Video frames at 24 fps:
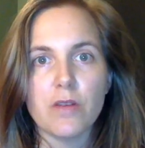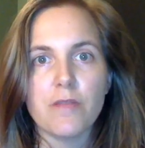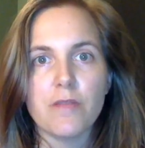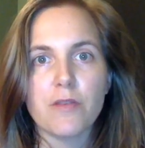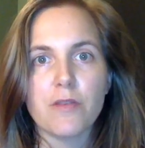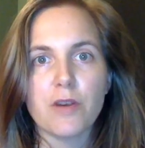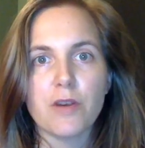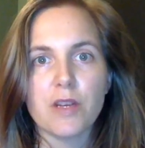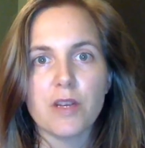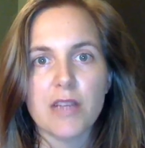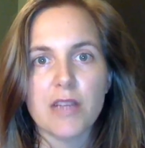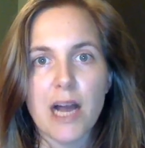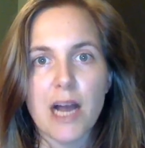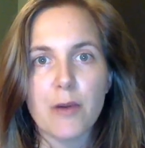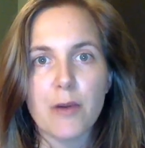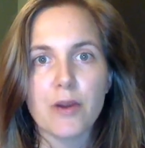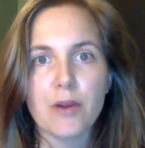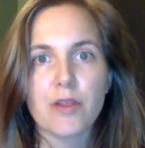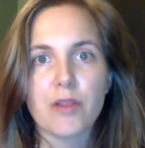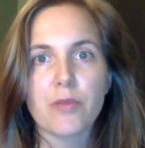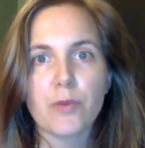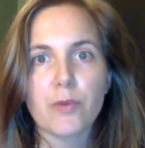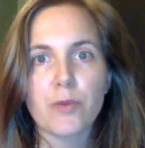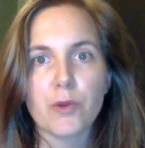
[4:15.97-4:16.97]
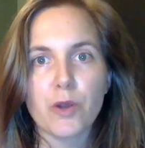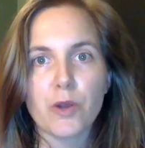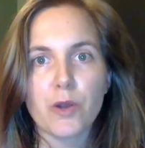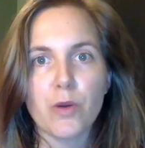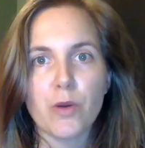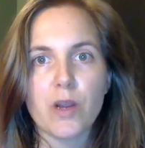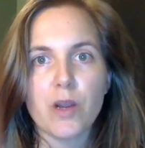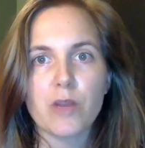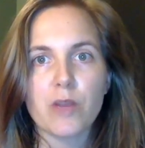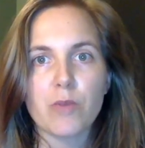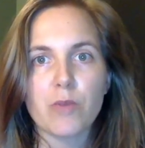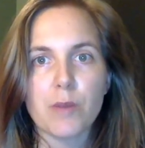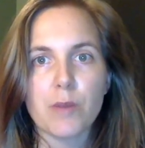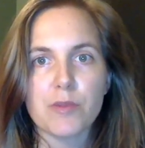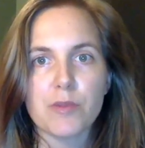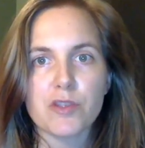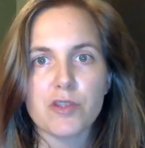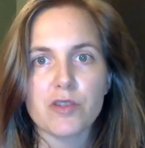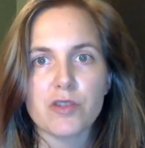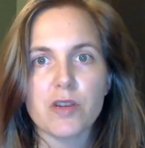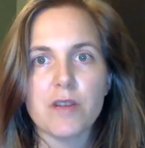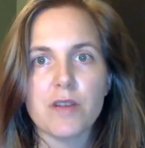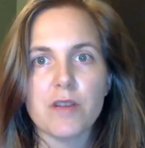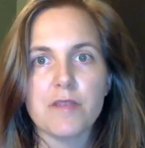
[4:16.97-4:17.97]
for allowing through-going
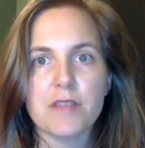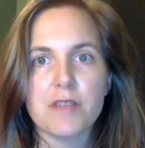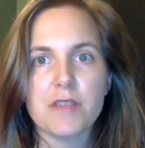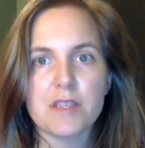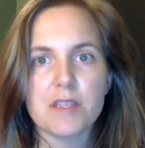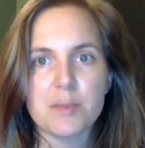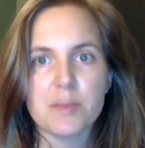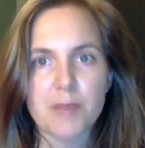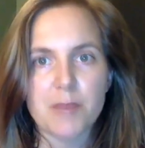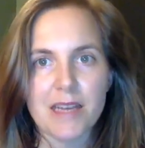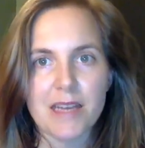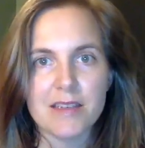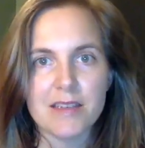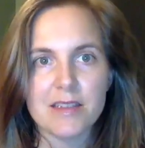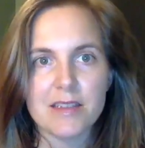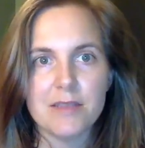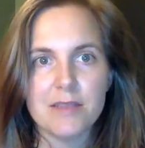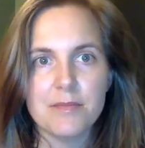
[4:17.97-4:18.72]
rupture of this bend.